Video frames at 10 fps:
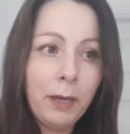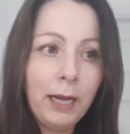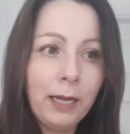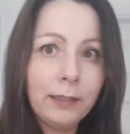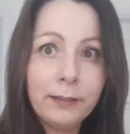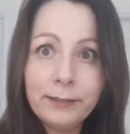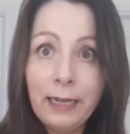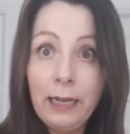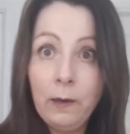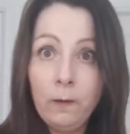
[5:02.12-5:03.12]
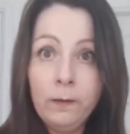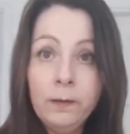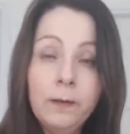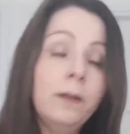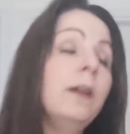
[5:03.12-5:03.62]
had a sale on.
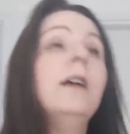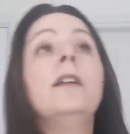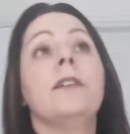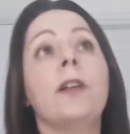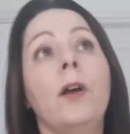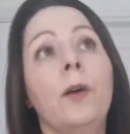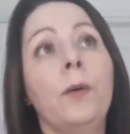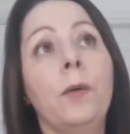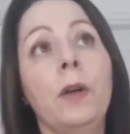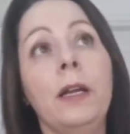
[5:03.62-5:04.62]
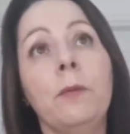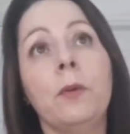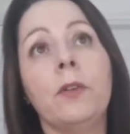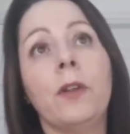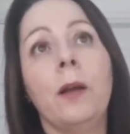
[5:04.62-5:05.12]
So it
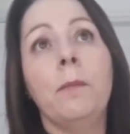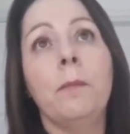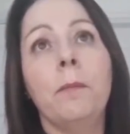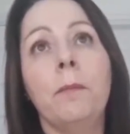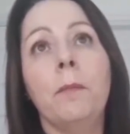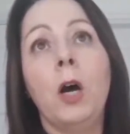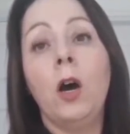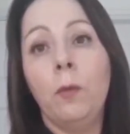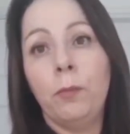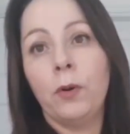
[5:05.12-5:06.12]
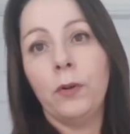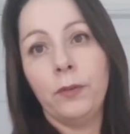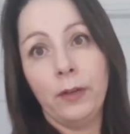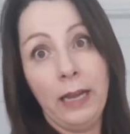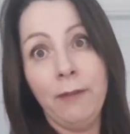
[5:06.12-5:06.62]
was um, half price
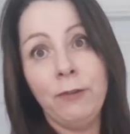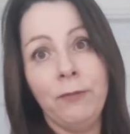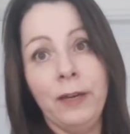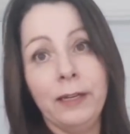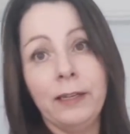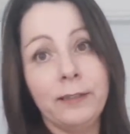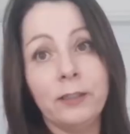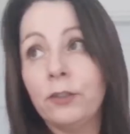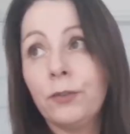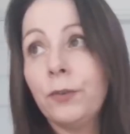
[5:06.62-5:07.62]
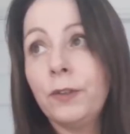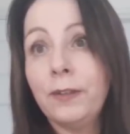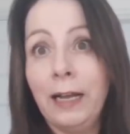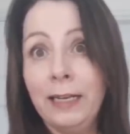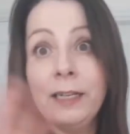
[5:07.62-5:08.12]
on everything. They said just for
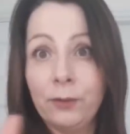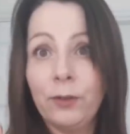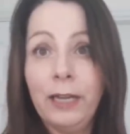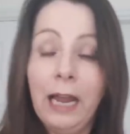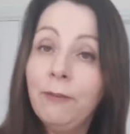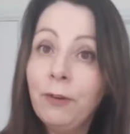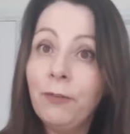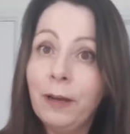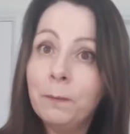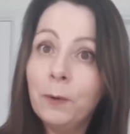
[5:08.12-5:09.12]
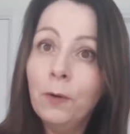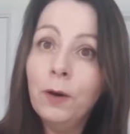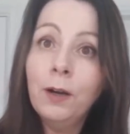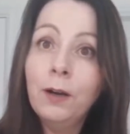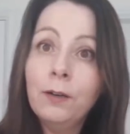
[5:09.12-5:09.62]
today, literally everything. But
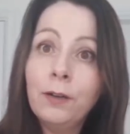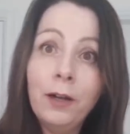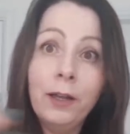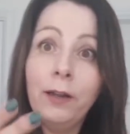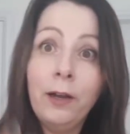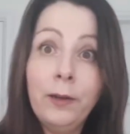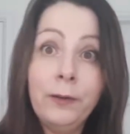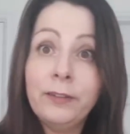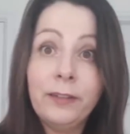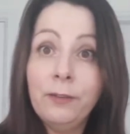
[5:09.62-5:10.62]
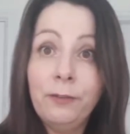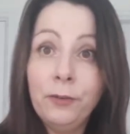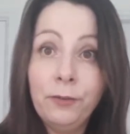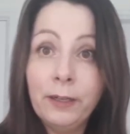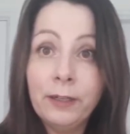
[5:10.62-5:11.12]
I, I only seen a
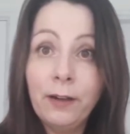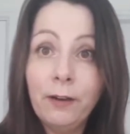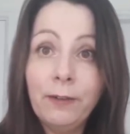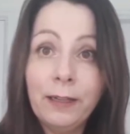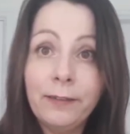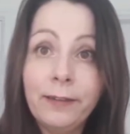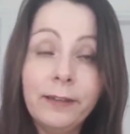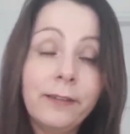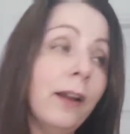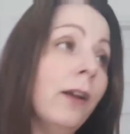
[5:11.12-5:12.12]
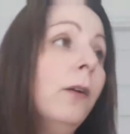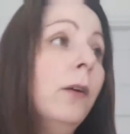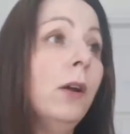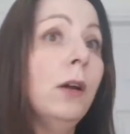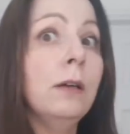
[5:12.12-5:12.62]
few things that I fancied. So
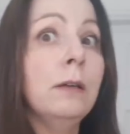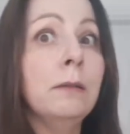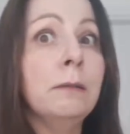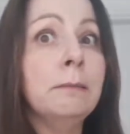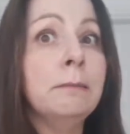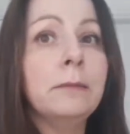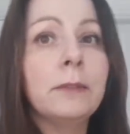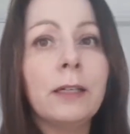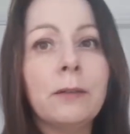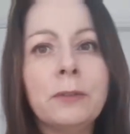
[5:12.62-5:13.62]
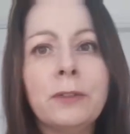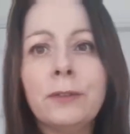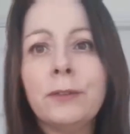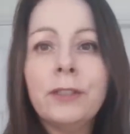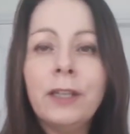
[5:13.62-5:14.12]

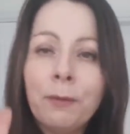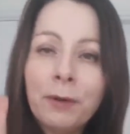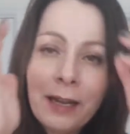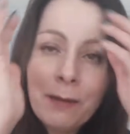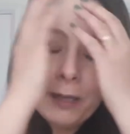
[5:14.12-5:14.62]
so you know, one of them